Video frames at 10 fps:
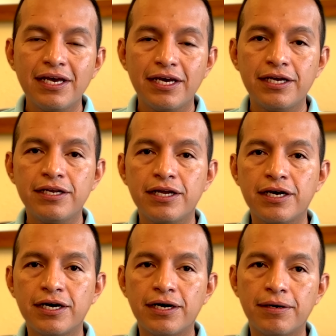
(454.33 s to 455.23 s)
in,
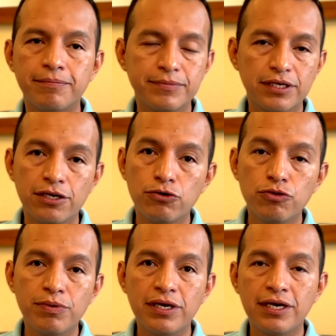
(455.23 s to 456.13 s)
it
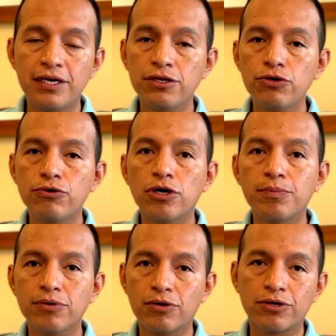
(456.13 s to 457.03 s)
could be in
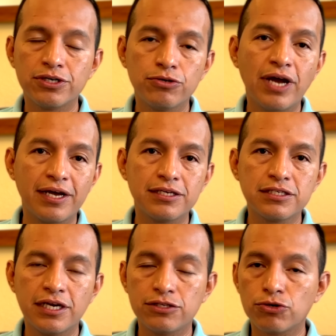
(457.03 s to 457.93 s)
Europe or United
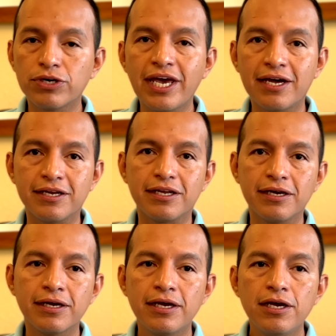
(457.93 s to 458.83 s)
States or Canada.